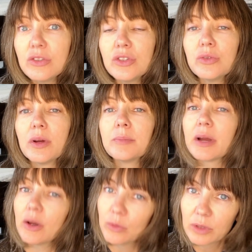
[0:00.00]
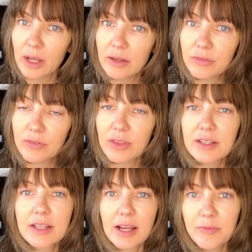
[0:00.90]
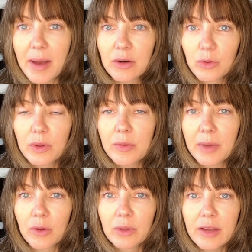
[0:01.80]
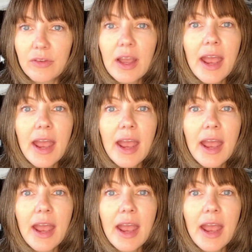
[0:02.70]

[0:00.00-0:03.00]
do in my own life, things that I battled with in my own life,